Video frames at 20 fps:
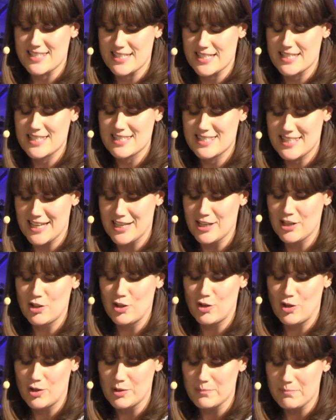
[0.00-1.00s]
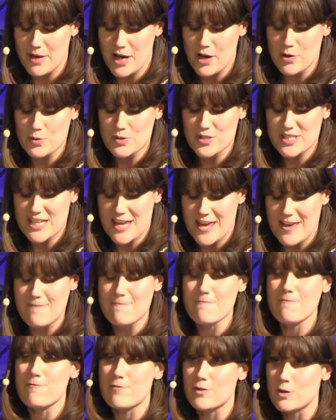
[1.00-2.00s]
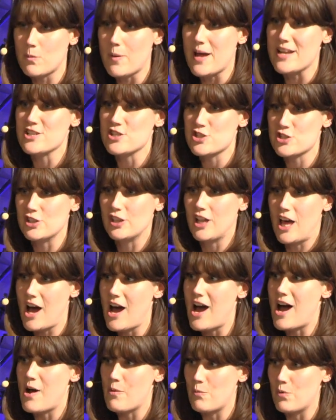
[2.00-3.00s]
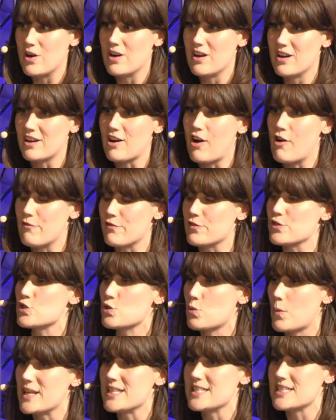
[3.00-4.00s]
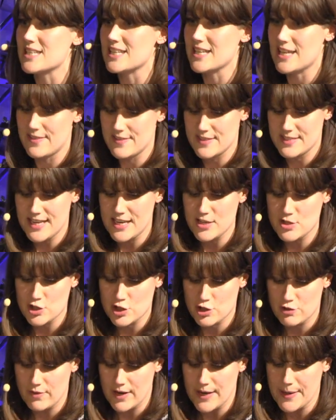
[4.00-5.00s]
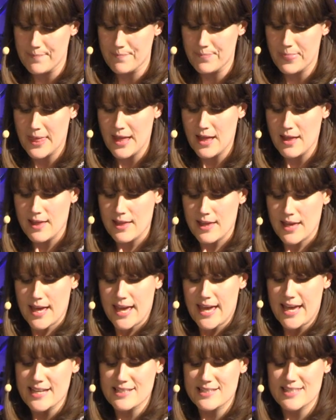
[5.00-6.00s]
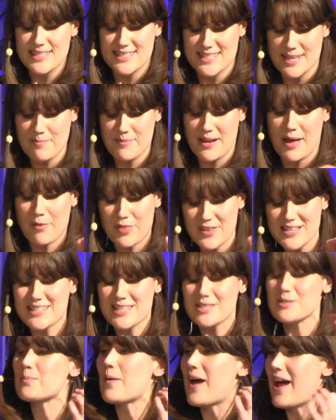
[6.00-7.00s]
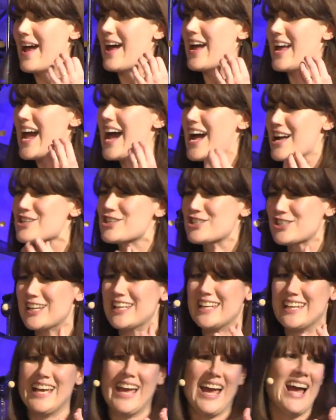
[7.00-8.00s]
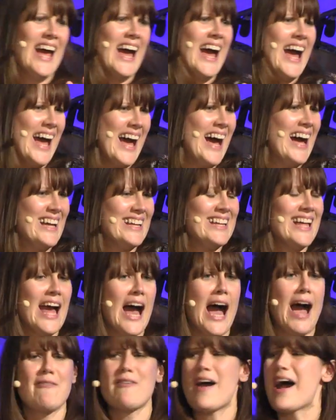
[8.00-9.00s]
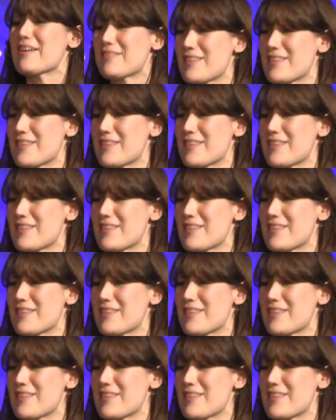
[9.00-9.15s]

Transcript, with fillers: the single most influential artwork of the 20th century. It's sim now, this is where it actually, I,